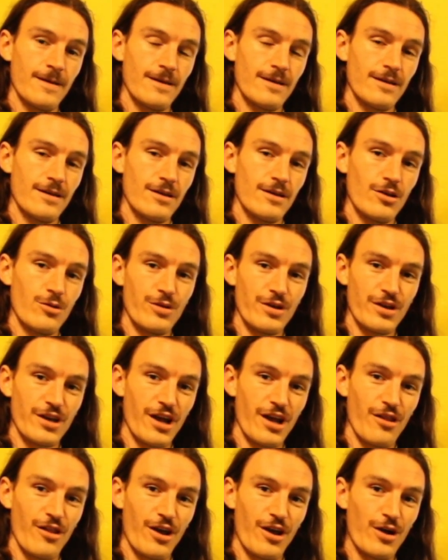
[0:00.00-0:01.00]
It'd be kind
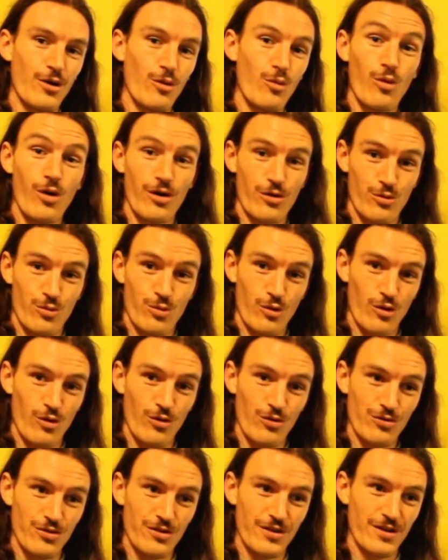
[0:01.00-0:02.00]
of like Water
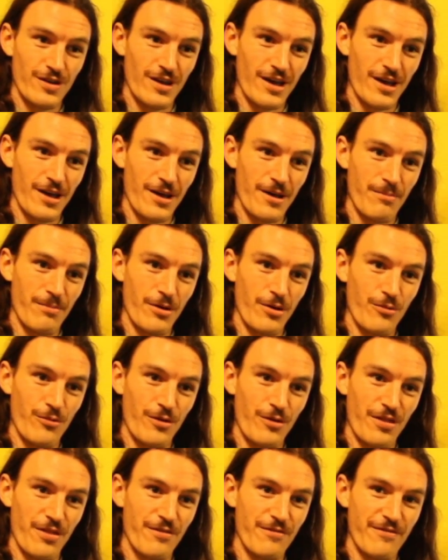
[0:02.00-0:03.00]
World, but
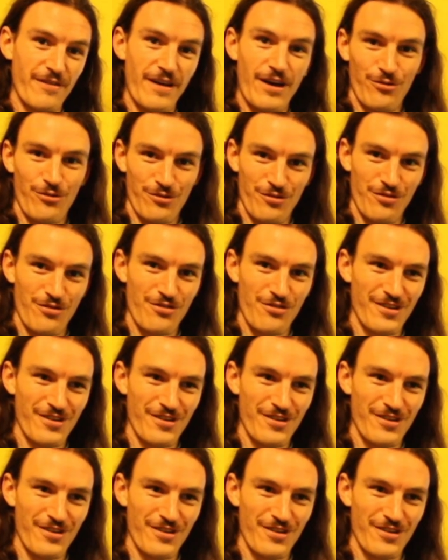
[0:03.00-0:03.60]
with fountains.